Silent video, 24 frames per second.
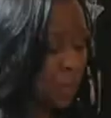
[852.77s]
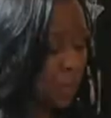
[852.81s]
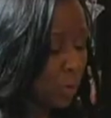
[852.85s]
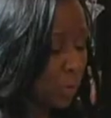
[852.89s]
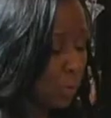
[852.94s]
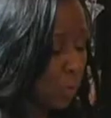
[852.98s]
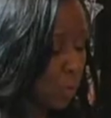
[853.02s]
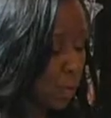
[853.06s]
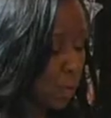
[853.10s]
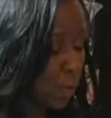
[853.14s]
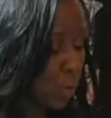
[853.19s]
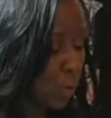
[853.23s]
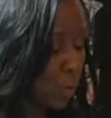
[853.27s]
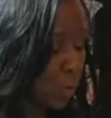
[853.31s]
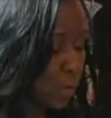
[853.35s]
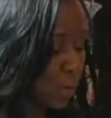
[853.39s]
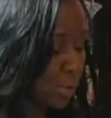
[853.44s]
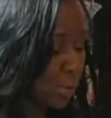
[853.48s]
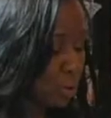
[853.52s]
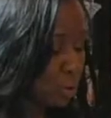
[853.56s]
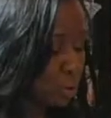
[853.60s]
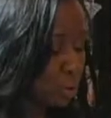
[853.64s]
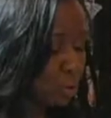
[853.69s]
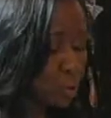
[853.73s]
We're going
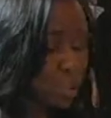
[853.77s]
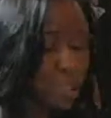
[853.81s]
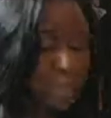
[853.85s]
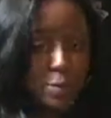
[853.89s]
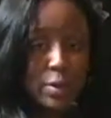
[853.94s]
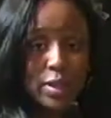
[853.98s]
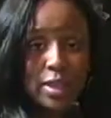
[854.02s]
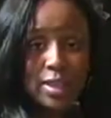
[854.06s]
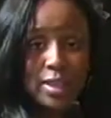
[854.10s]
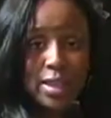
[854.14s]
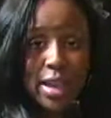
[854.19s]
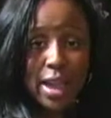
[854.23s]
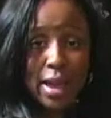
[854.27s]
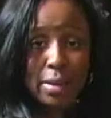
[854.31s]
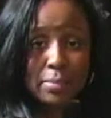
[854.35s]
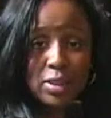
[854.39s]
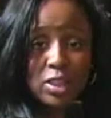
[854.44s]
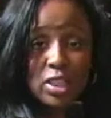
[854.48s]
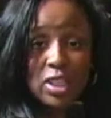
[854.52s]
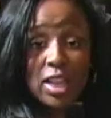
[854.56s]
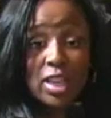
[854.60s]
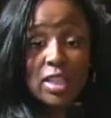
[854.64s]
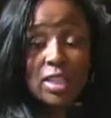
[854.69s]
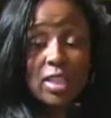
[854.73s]
to see what this
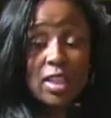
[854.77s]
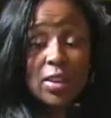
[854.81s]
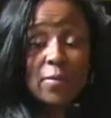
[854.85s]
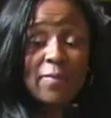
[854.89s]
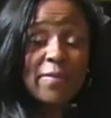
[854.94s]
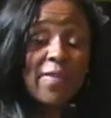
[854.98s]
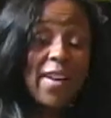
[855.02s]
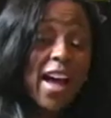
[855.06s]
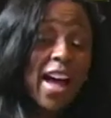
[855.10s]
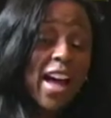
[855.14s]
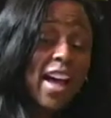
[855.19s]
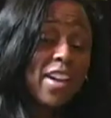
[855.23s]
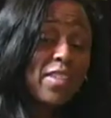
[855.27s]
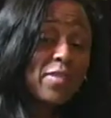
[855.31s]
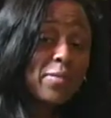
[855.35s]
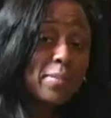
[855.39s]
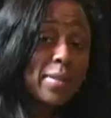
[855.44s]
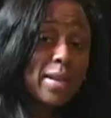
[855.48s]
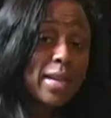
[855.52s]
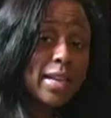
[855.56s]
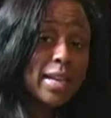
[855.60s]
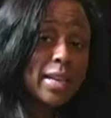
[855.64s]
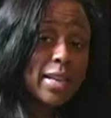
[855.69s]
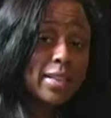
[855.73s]
cabbage does. And in 5
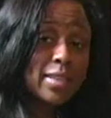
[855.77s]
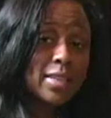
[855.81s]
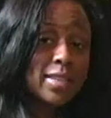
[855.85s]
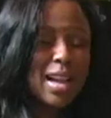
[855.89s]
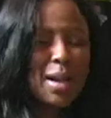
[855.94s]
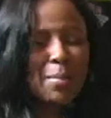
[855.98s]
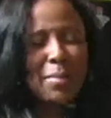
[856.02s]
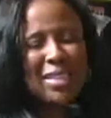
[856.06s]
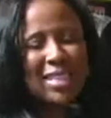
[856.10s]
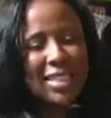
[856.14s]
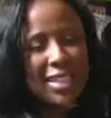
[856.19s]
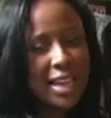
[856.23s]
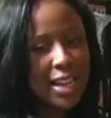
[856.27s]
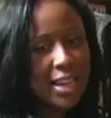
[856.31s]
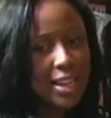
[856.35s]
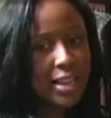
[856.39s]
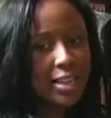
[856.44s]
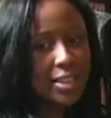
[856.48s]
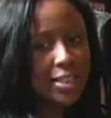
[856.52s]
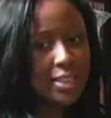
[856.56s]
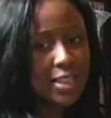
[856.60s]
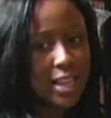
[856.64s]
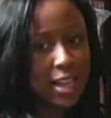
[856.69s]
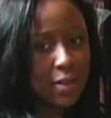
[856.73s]
minutes, I'm going to say
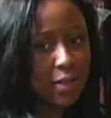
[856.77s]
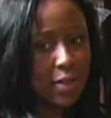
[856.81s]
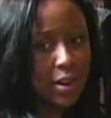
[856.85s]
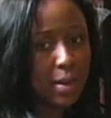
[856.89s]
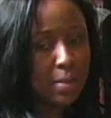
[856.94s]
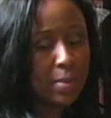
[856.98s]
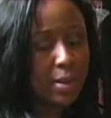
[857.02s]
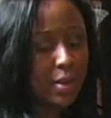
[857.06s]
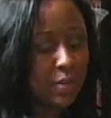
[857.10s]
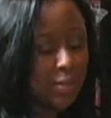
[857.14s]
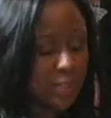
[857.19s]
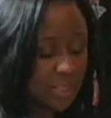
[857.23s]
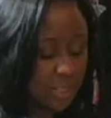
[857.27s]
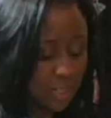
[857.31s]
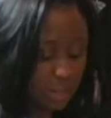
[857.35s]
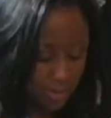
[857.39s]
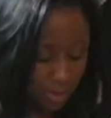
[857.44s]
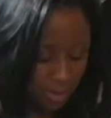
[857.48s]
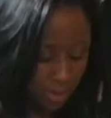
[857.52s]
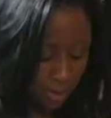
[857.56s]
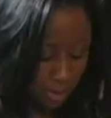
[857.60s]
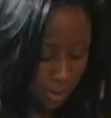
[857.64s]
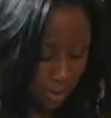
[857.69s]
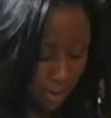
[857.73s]
7. I'm going to give it
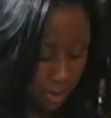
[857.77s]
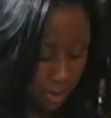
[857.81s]
7.